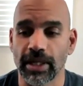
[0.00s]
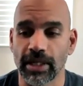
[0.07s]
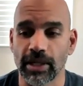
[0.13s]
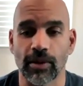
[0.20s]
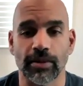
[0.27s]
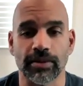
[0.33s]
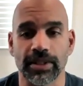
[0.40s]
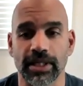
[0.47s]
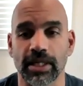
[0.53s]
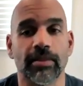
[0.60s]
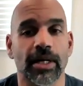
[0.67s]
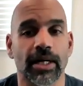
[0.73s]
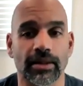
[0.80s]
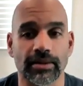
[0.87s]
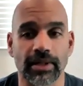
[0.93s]
And they were able to get a
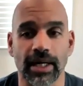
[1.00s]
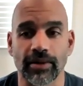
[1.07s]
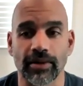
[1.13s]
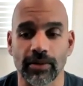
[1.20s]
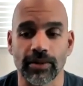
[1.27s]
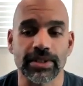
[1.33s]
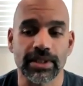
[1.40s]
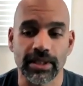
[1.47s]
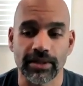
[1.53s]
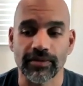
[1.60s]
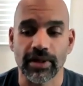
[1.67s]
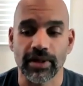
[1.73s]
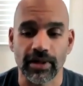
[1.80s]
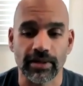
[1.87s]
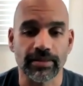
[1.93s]
model out that was state of
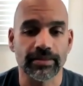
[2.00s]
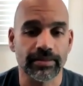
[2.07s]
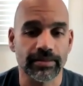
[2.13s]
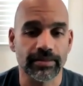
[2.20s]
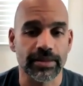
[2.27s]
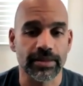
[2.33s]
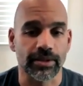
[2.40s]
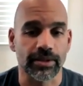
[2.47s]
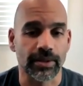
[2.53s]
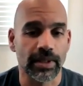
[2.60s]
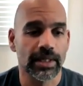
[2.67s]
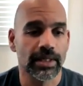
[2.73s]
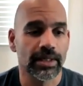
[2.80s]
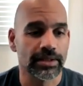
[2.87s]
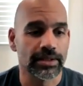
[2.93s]
the art. So
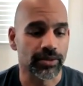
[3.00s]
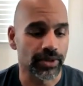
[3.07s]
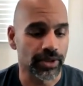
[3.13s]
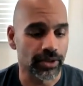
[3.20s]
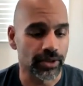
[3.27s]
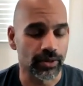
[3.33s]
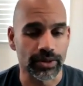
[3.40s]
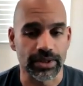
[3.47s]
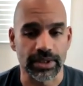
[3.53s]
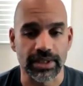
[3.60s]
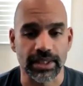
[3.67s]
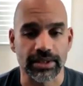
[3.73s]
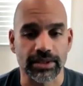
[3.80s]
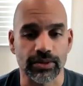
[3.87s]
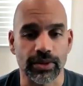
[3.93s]
it's a pretty cool
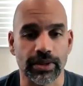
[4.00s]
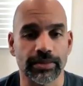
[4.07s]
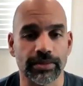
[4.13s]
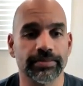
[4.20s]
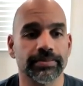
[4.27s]
success story.